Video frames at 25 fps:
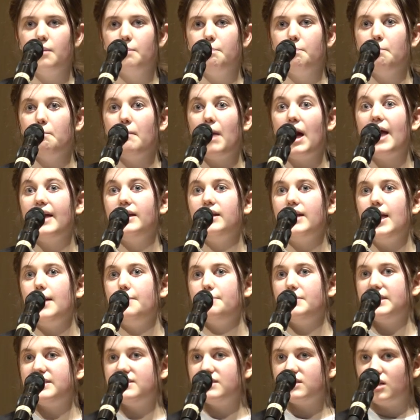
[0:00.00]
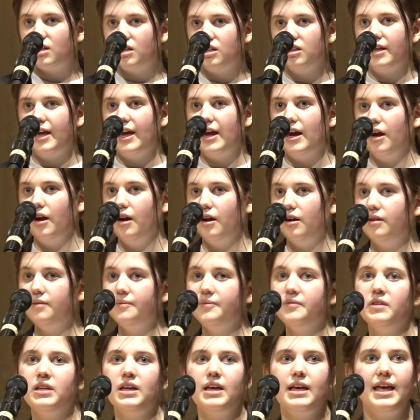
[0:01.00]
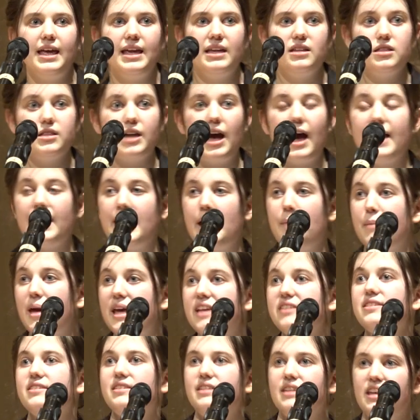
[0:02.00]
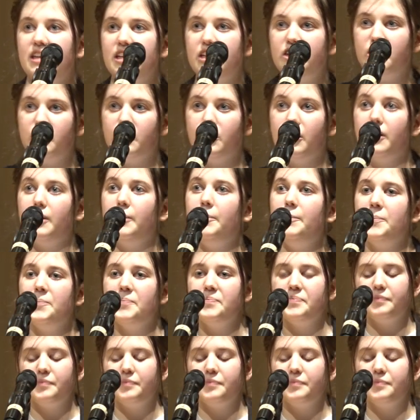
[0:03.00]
My name is Claire, and I am a senior.